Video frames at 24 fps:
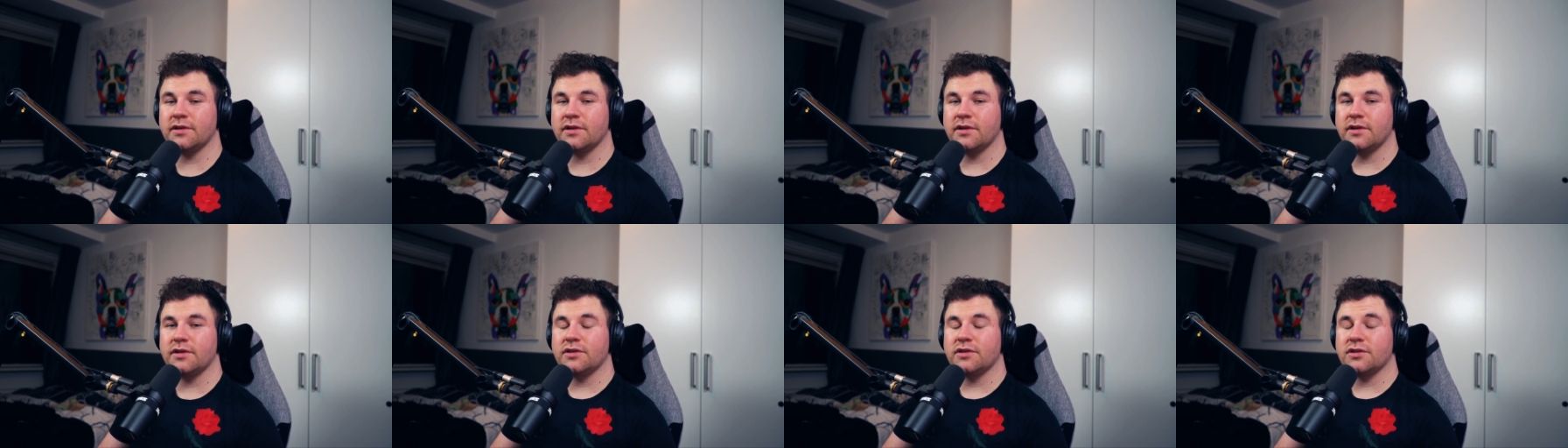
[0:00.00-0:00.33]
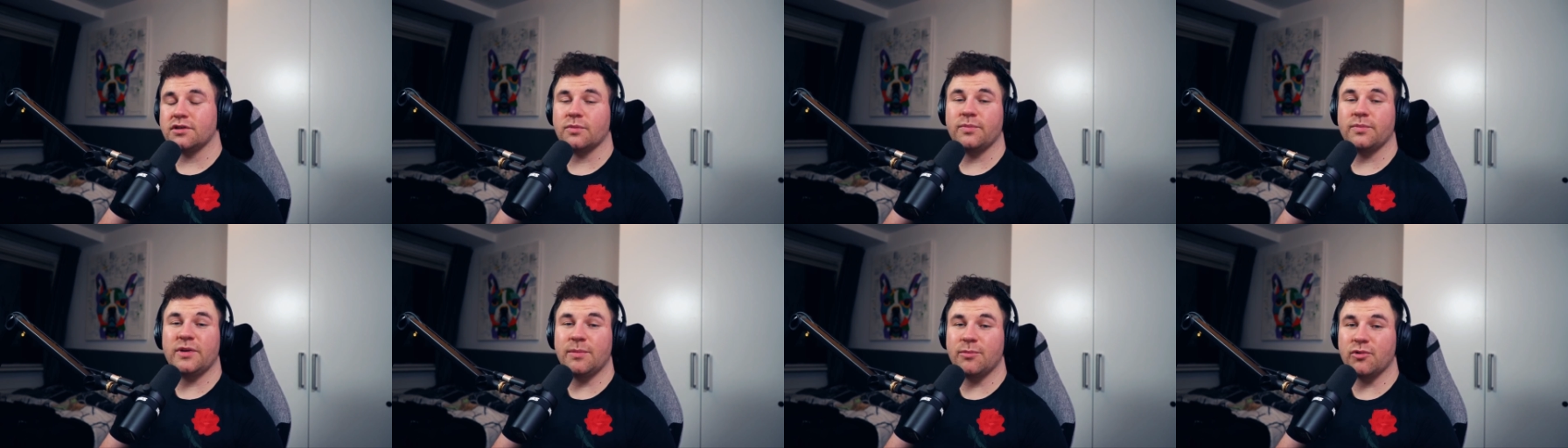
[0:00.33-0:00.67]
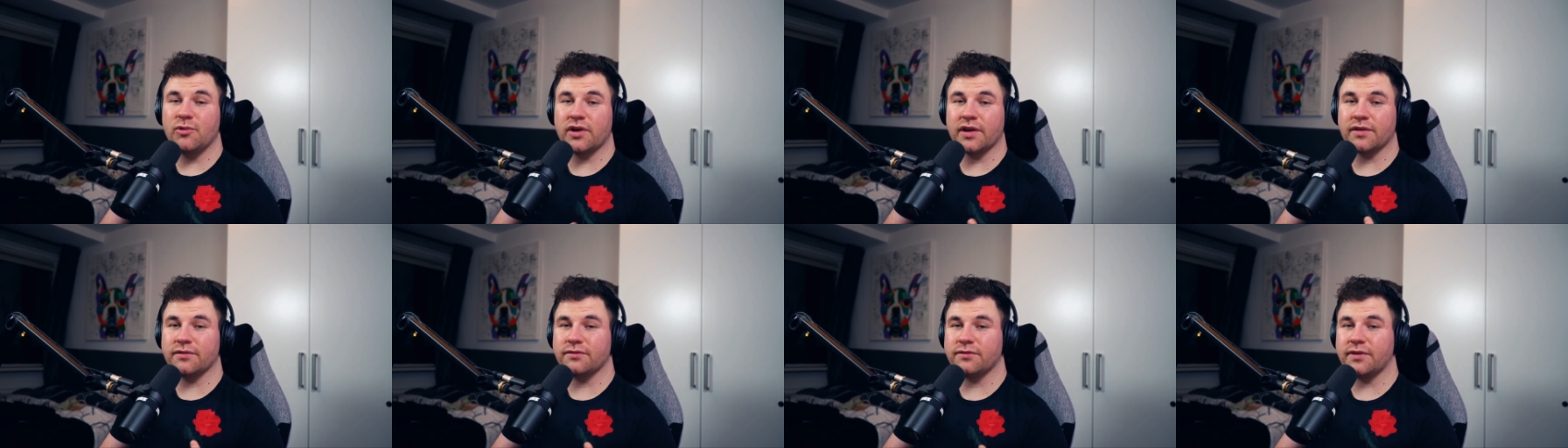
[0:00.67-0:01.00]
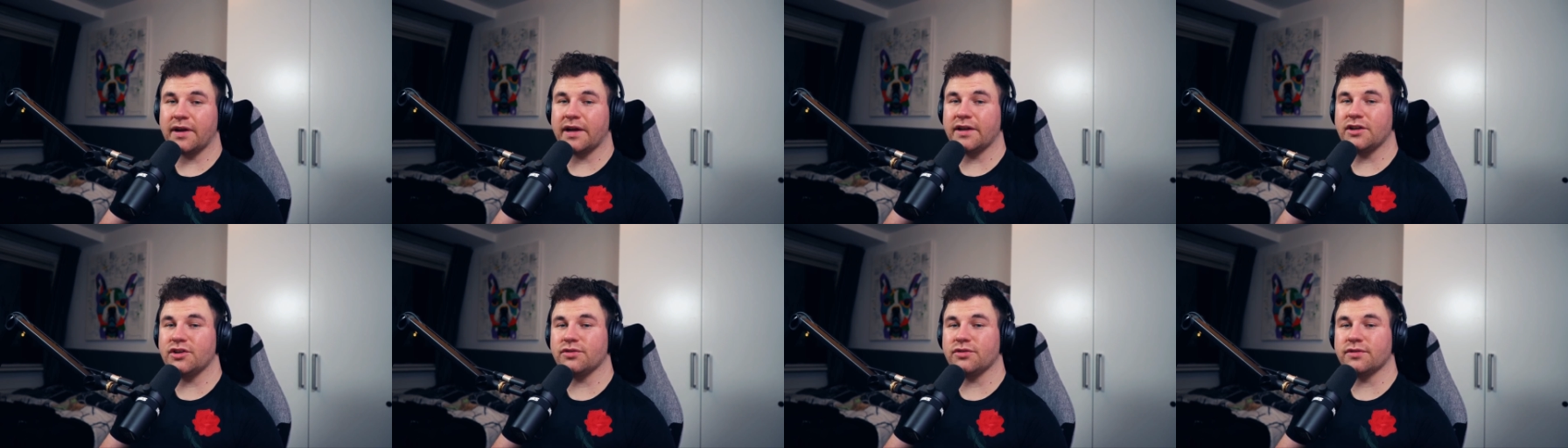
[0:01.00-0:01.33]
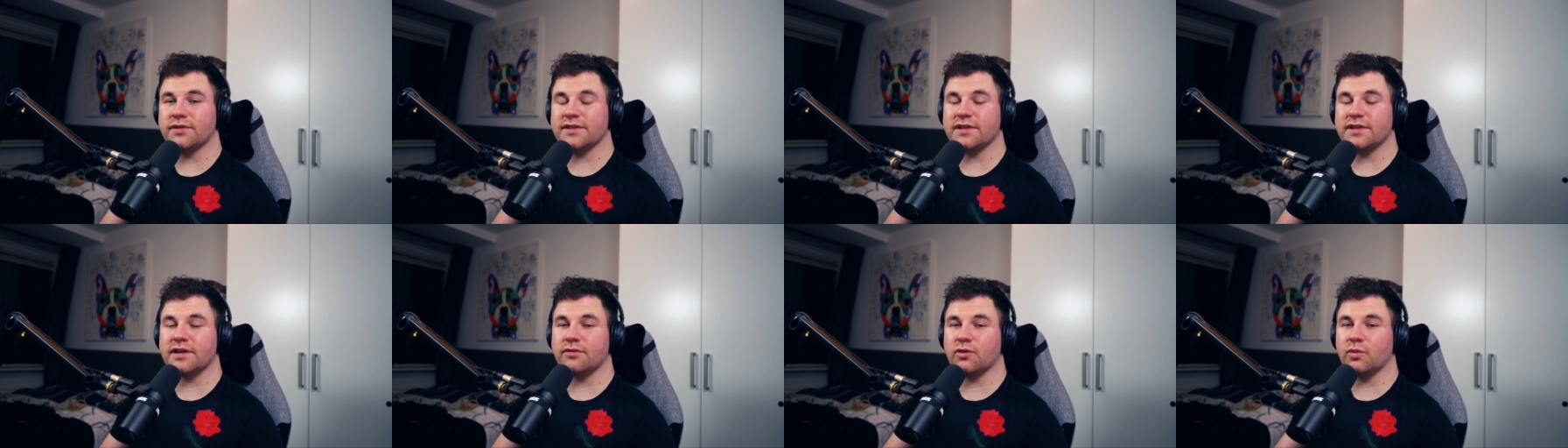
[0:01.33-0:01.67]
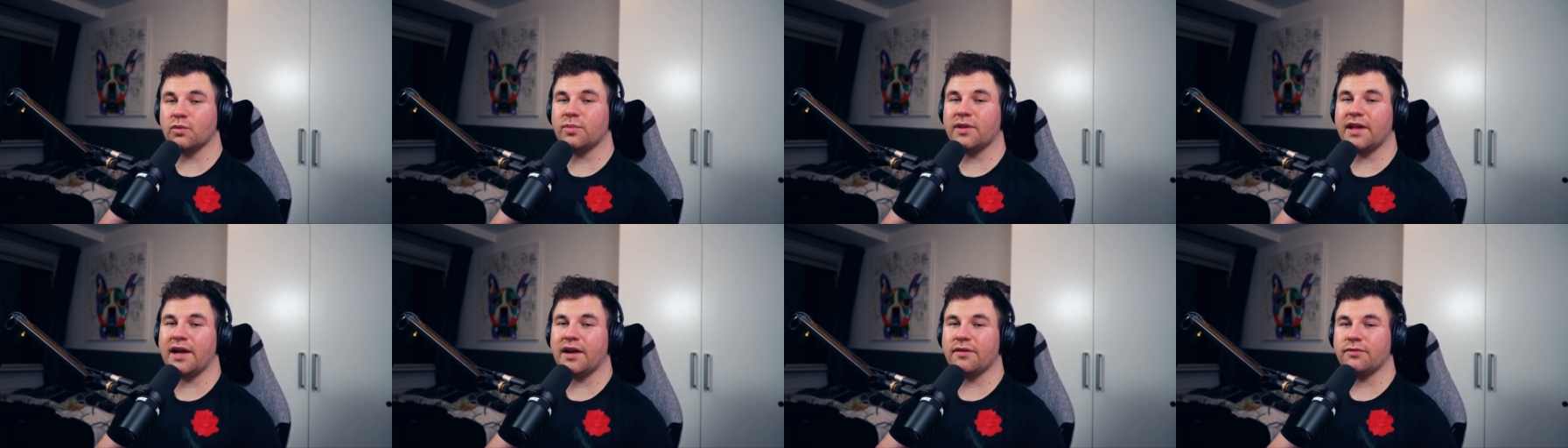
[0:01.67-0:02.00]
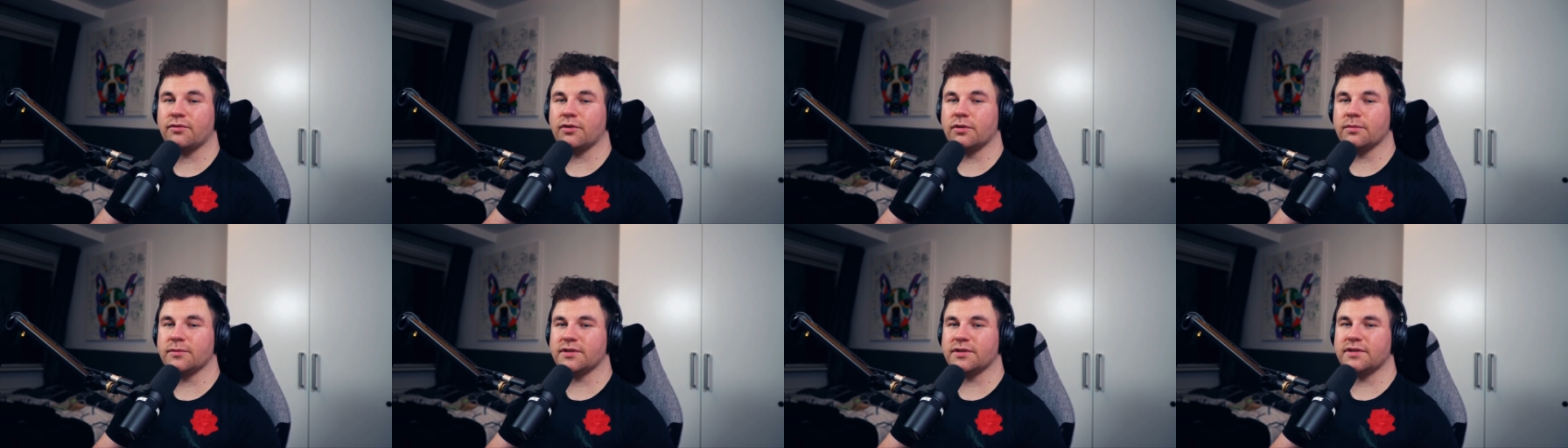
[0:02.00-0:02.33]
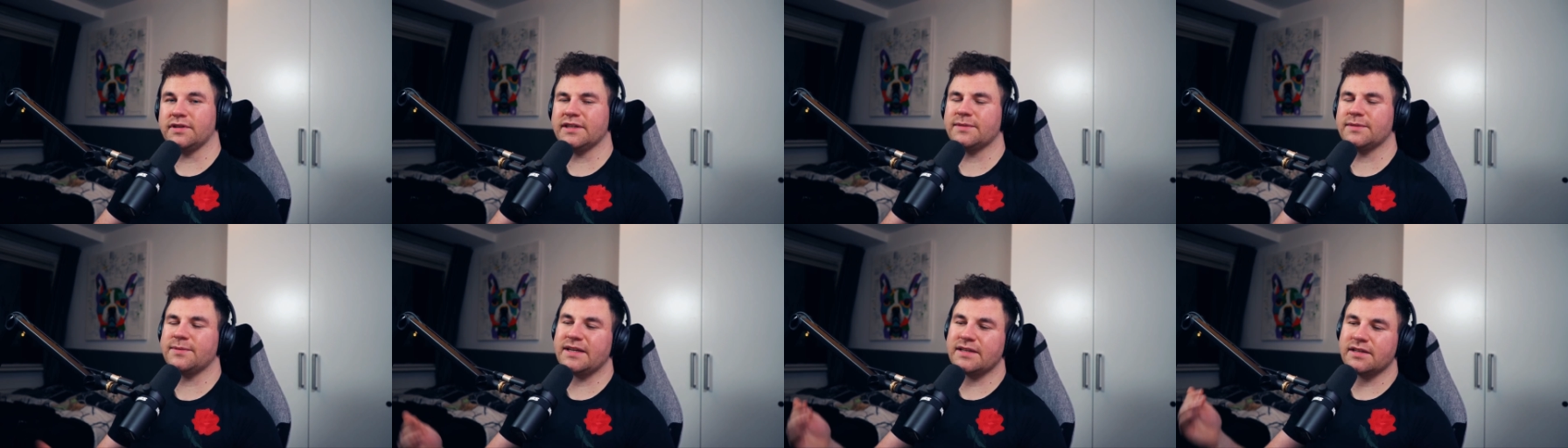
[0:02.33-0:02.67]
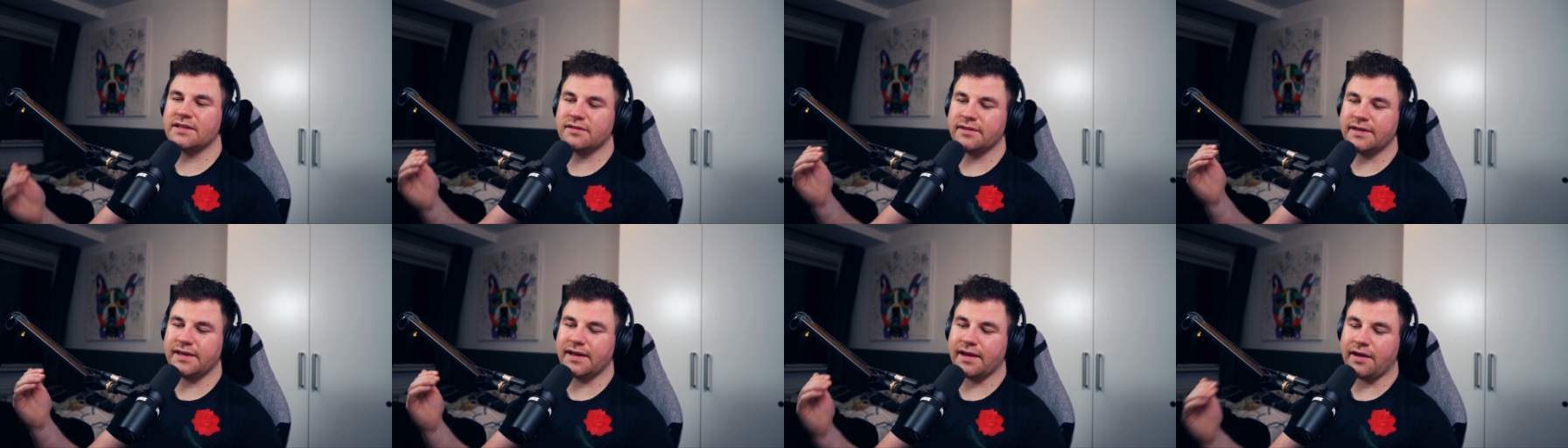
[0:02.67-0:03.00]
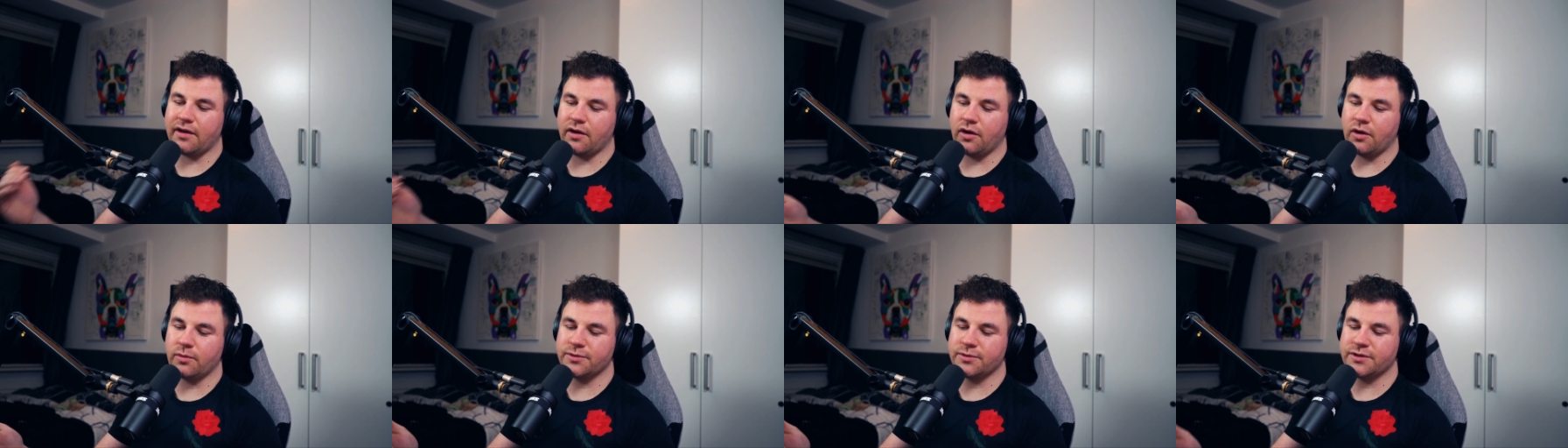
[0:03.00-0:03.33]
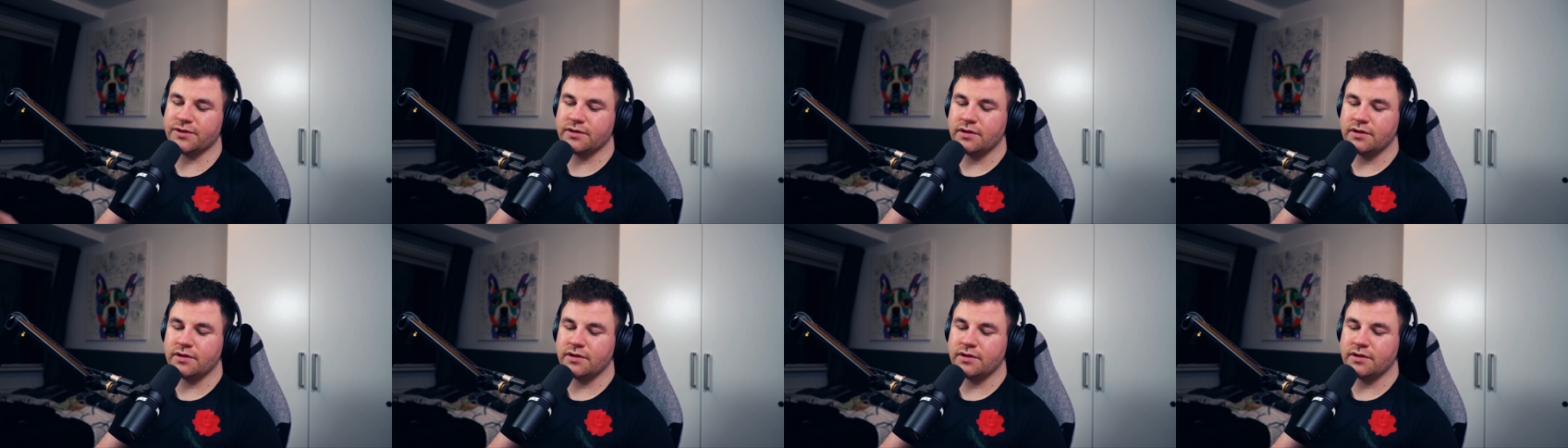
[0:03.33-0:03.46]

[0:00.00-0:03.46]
so people can find you on several platforms? This basically helps